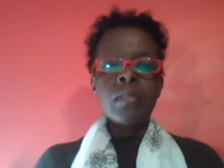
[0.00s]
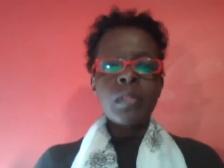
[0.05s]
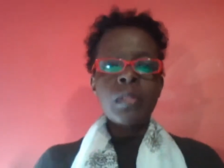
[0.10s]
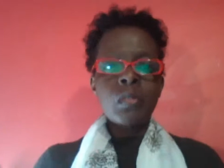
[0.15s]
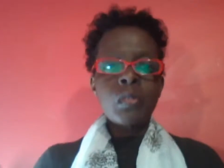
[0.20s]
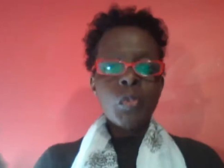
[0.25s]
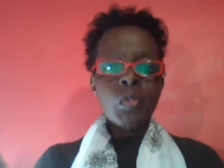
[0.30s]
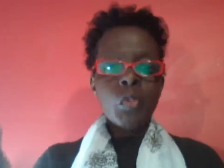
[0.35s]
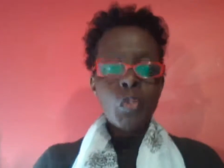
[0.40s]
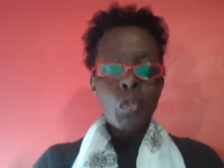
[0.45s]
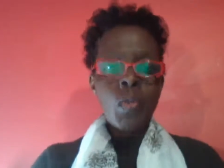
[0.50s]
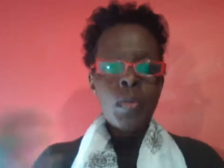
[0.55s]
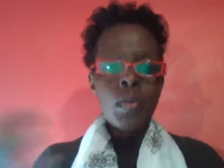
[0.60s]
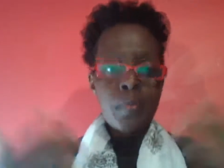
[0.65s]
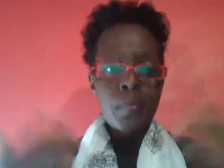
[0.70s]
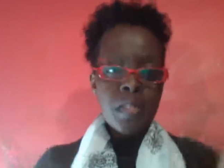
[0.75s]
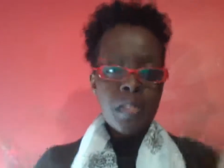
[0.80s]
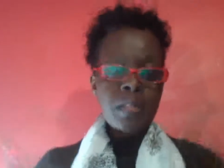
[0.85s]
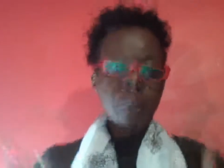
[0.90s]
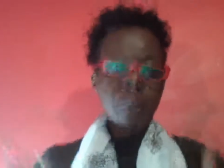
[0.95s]

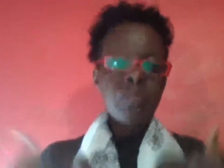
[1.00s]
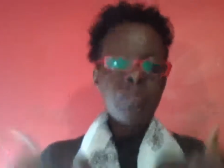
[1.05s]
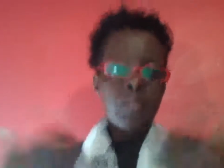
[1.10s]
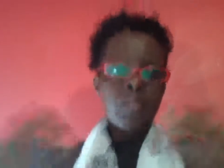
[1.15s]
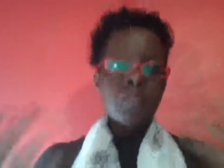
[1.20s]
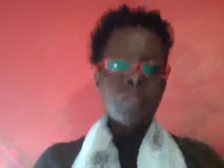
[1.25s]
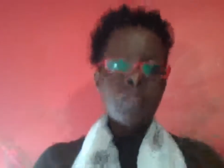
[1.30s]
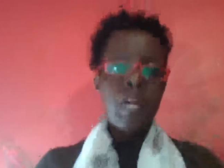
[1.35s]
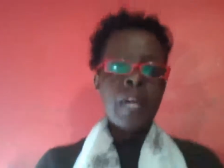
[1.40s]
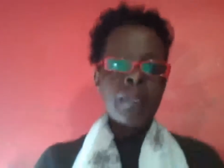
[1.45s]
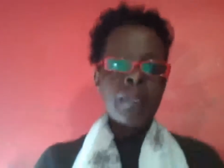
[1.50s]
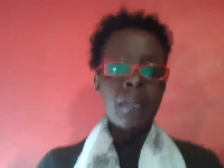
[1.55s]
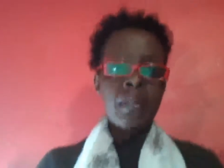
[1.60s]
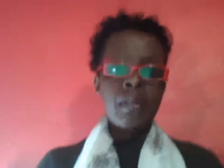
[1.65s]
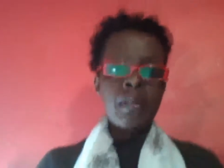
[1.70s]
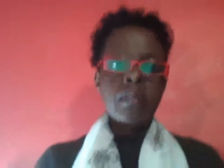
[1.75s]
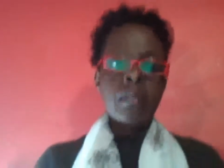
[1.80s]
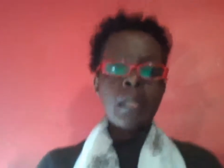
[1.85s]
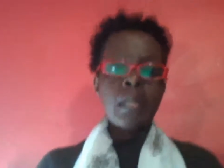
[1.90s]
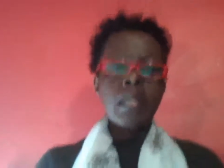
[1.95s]
to you rather.
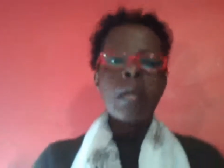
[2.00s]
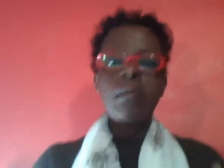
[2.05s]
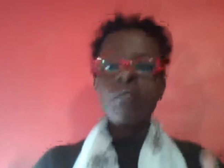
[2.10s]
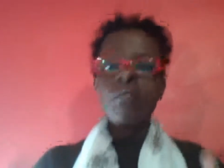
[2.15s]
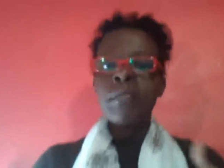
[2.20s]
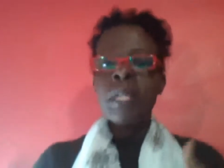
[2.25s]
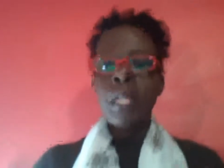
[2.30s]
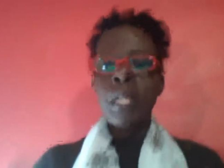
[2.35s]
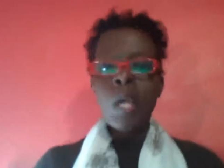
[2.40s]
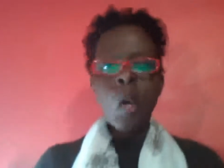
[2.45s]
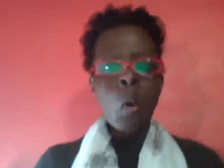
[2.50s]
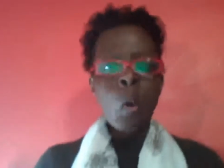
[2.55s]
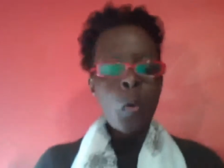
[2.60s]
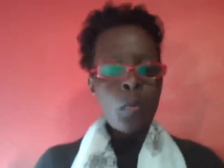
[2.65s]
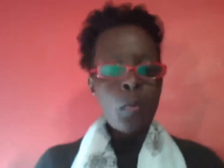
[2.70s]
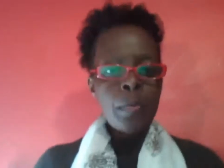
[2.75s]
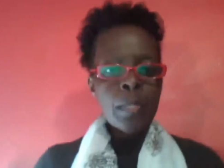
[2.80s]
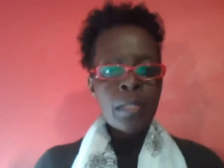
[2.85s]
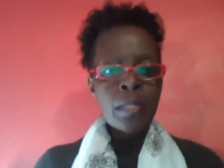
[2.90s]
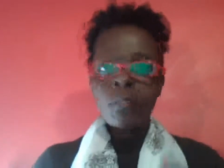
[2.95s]
Be
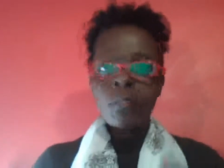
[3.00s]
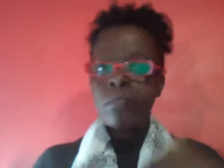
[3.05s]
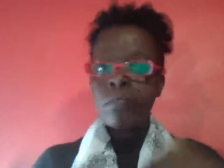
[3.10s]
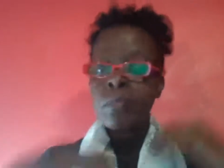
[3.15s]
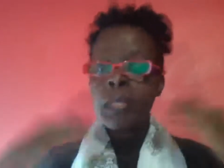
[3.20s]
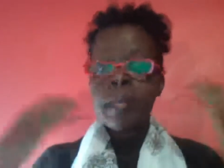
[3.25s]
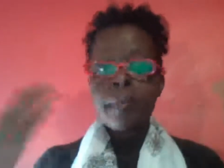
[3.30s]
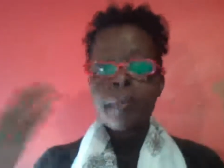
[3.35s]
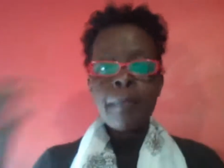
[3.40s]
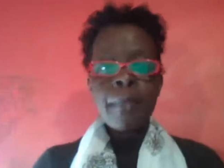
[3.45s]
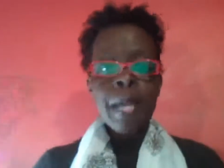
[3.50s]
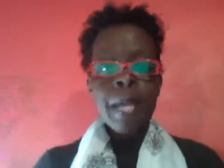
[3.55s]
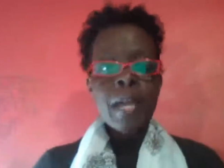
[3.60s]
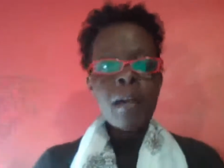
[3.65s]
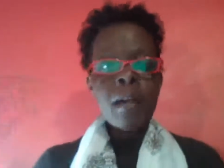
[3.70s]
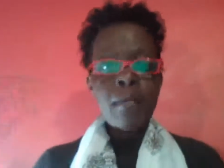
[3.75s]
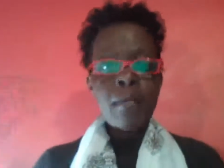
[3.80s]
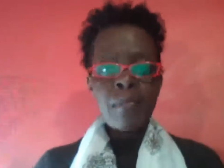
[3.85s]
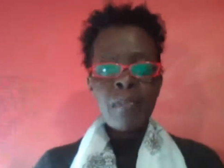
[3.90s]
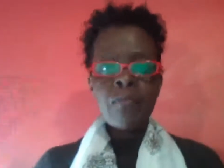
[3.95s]
open, be bare
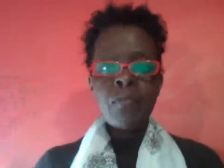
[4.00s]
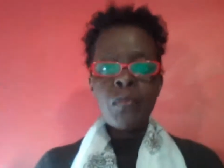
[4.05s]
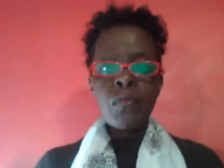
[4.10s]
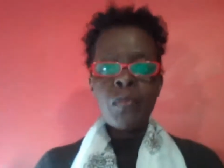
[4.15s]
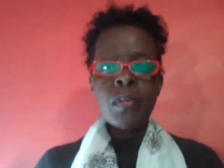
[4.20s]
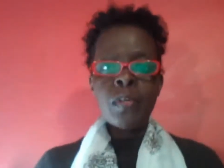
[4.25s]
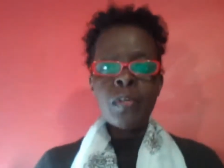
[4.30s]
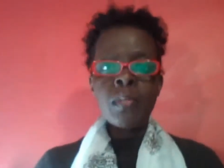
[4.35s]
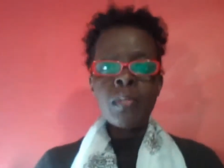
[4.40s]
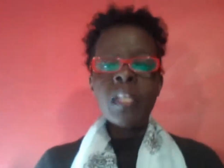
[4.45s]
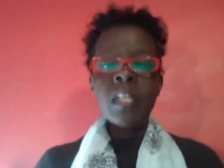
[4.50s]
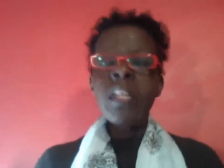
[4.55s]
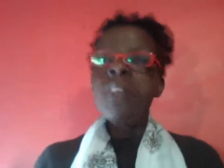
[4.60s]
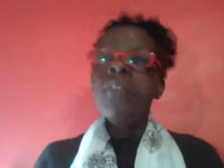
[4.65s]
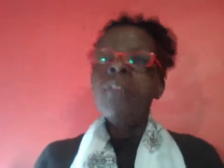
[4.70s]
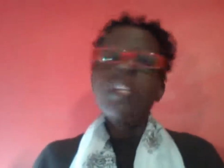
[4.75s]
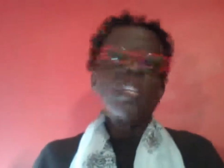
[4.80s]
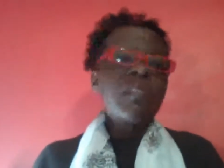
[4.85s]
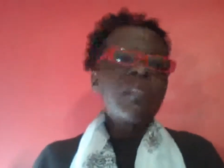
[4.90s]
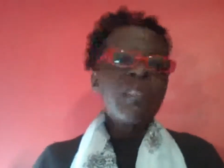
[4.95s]
before him,
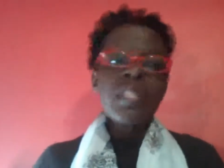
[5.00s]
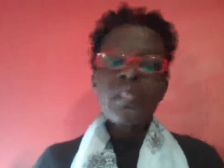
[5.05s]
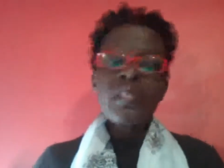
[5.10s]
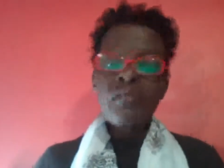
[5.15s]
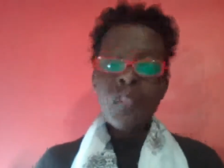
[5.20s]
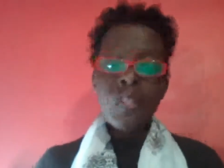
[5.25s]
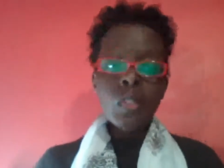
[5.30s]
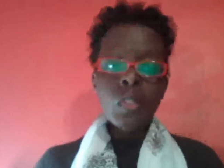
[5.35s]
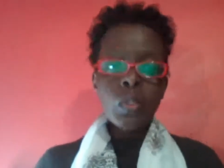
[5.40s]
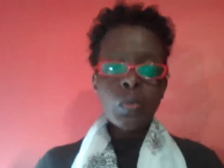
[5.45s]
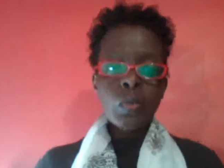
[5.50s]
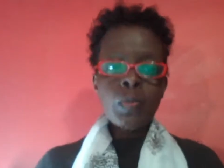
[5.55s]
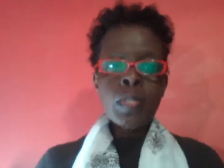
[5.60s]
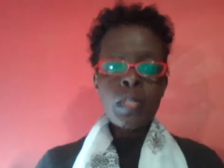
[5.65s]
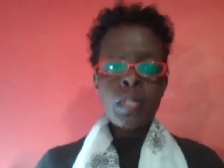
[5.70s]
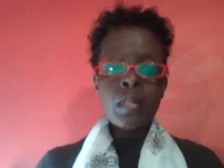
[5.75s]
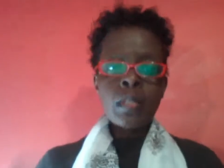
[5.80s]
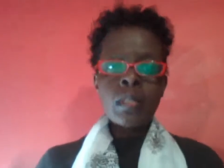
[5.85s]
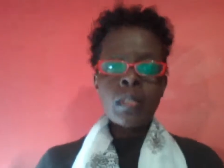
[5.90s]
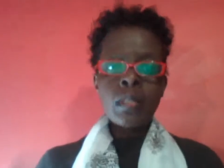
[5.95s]
even if it feels
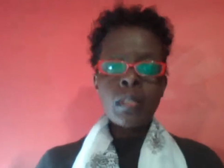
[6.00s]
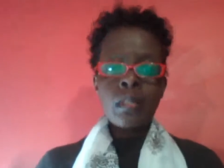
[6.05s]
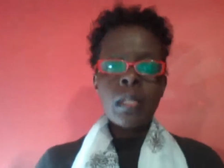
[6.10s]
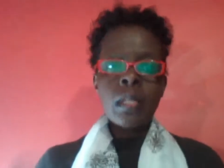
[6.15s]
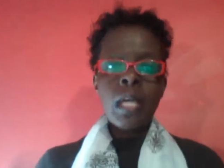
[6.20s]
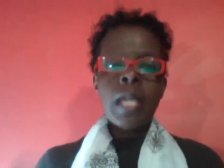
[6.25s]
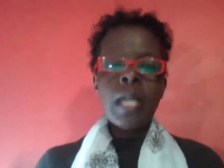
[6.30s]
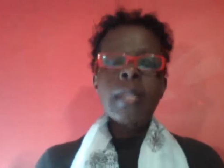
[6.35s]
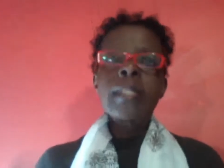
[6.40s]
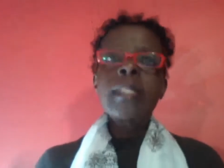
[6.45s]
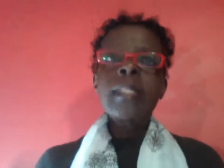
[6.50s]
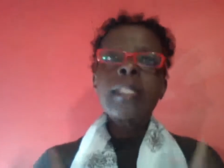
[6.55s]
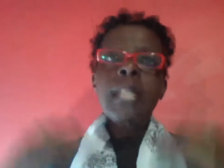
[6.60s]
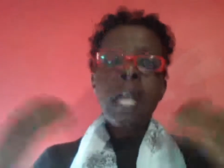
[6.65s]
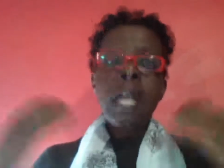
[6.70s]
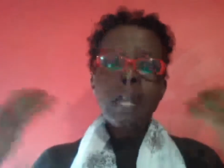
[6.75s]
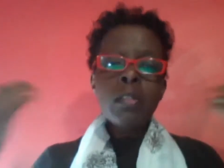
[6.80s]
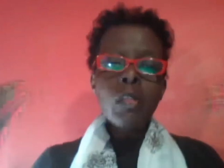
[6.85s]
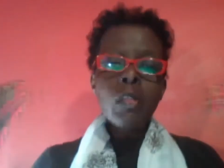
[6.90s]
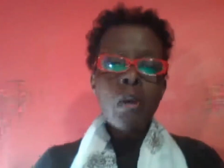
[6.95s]
weird.
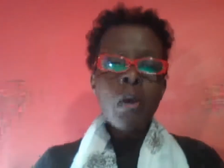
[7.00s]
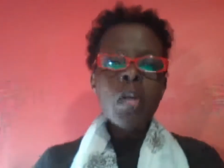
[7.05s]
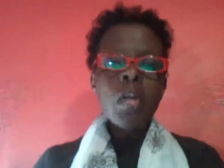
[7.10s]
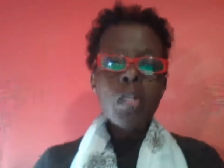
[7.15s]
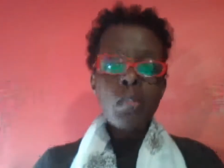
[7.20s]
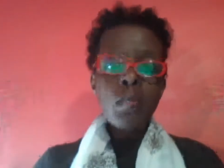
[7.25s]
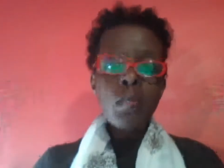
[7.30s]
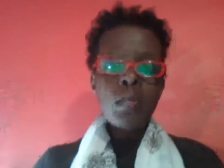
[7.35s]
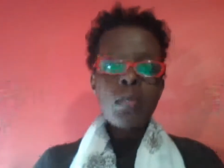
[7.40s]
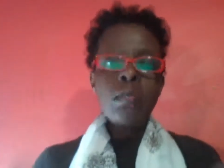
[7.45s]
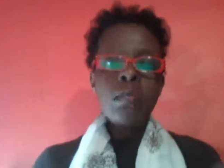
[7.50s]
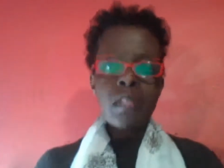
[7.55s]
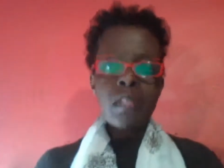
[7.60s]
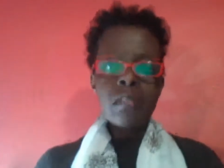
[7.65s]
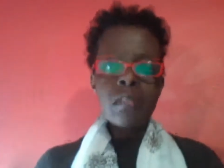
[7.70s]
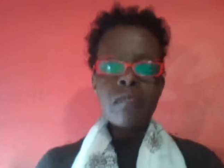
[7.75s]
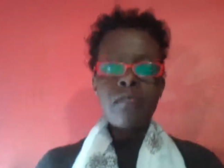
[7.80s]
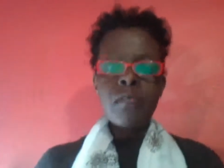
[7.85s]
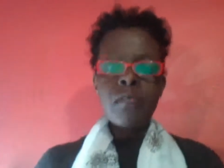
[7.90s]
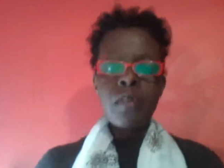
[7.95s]
Tell God you are looking
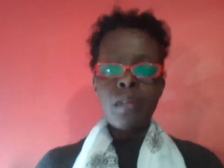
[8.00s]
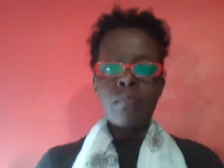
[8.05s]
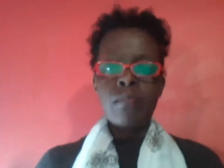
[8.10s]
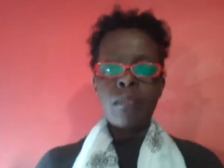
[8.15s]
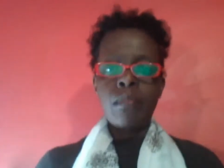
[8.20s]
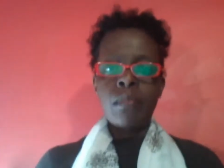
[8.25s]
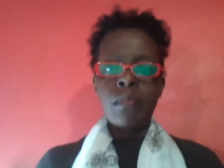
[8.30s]
for him.